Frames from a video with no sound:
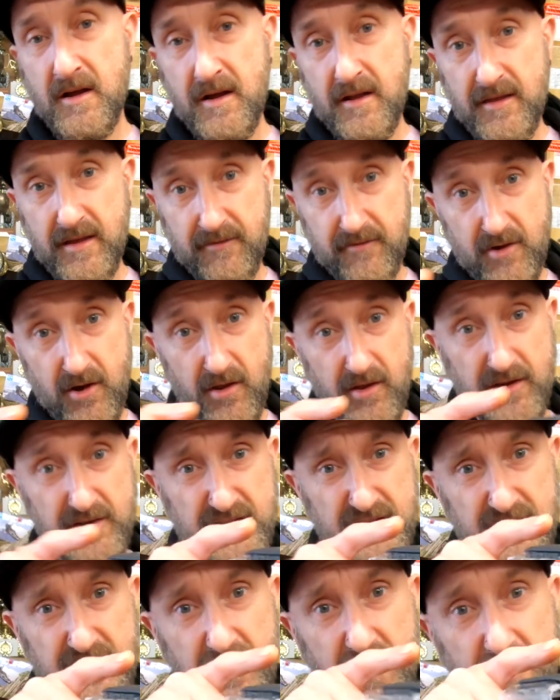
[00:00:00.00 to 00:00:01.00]
They've got the
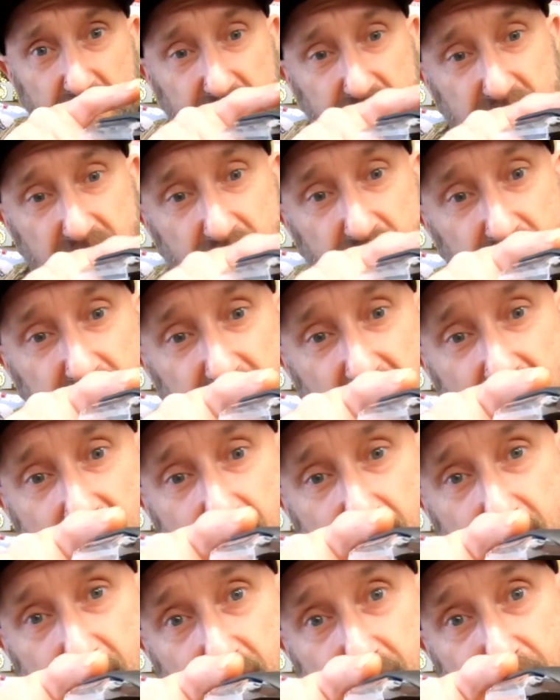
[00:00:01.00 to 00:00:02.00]
slight turn
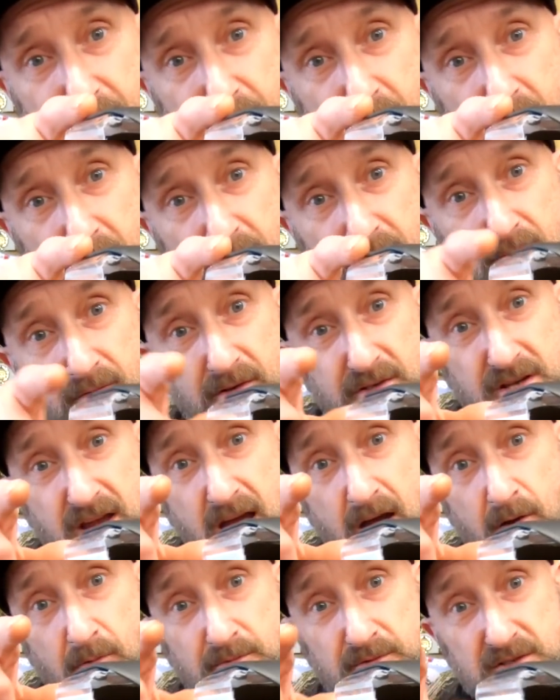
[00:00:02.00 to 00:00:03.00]
down at the front, which
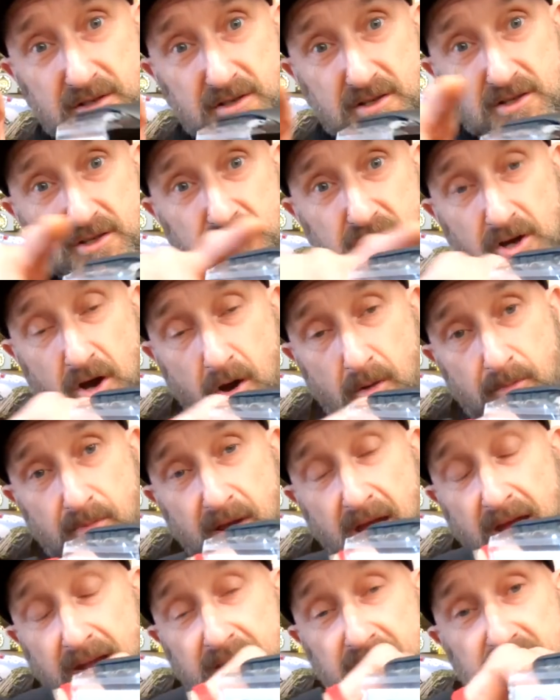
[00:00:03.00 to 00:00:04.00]
helps stop
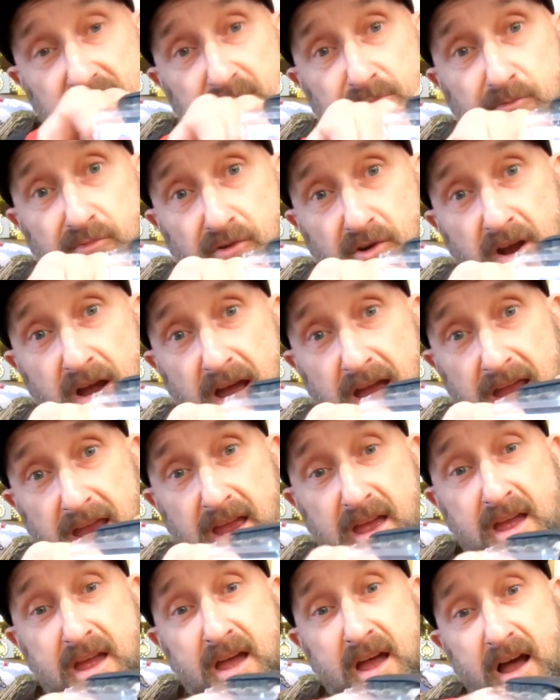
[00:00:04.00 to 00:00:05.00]
any spray
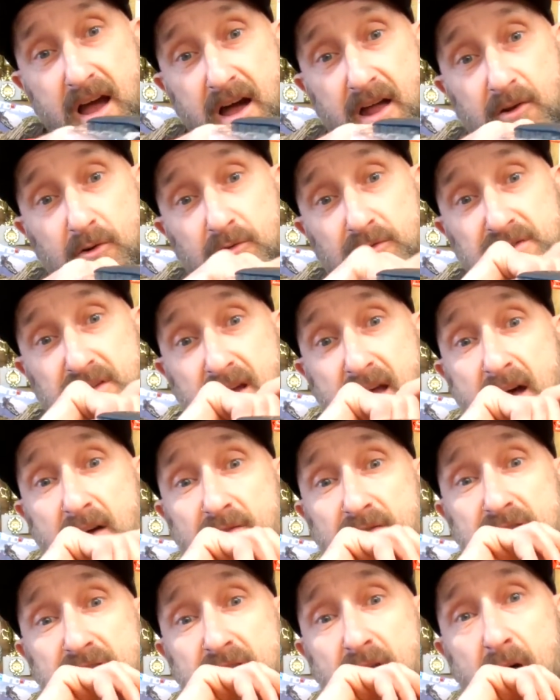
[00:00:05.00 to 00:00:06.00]
and also
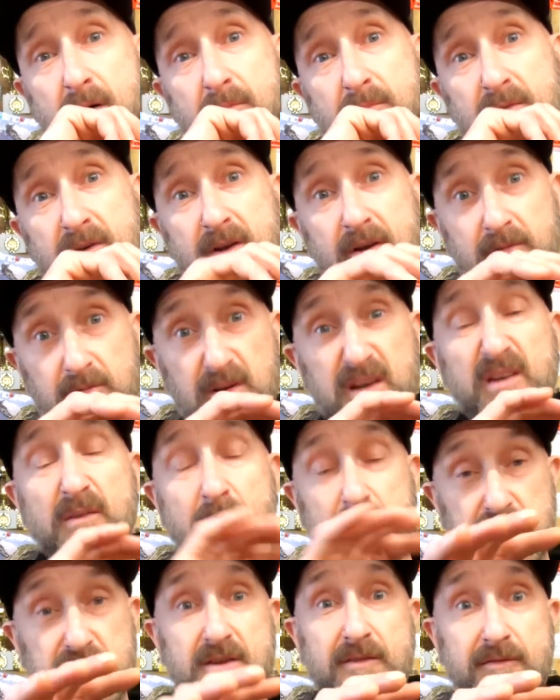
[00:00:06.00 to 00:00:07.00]
helps stop
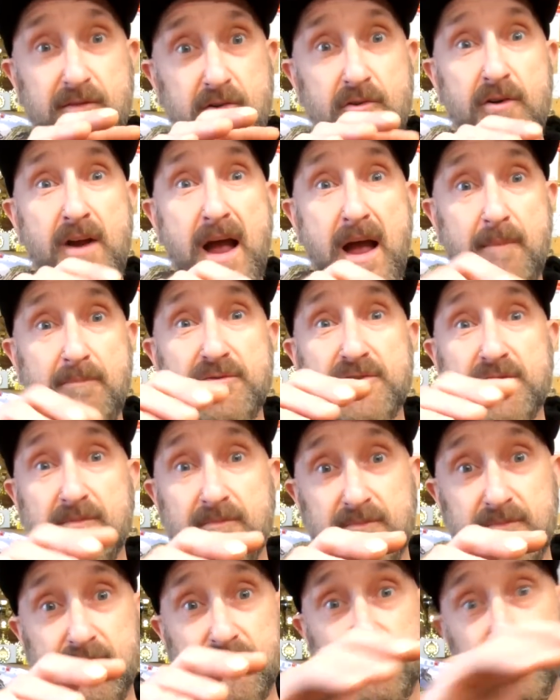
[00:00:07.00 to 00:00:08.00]
lumps of crap
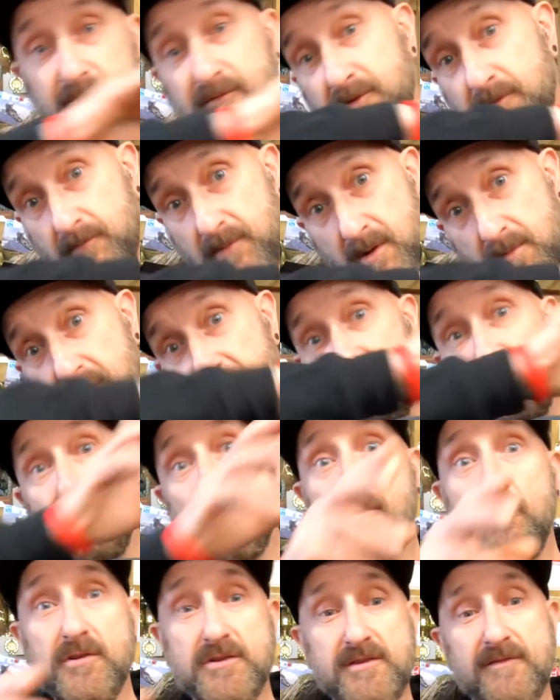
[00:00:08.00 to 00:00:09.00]
from coming
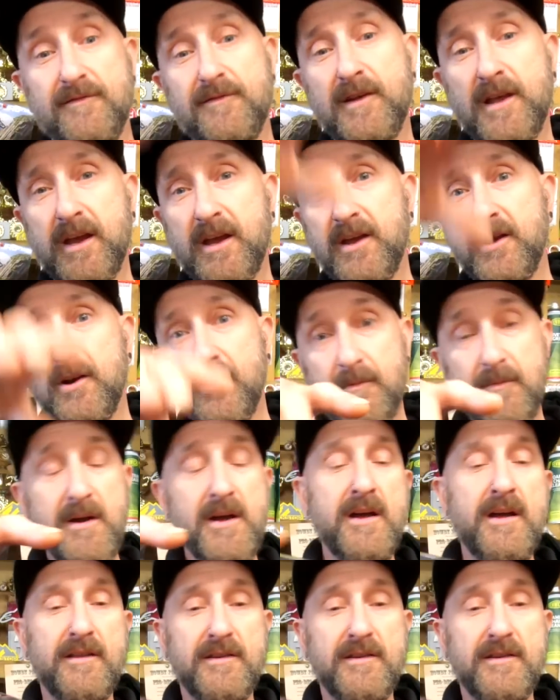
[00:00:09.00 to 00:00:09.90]
forwards and flicking up.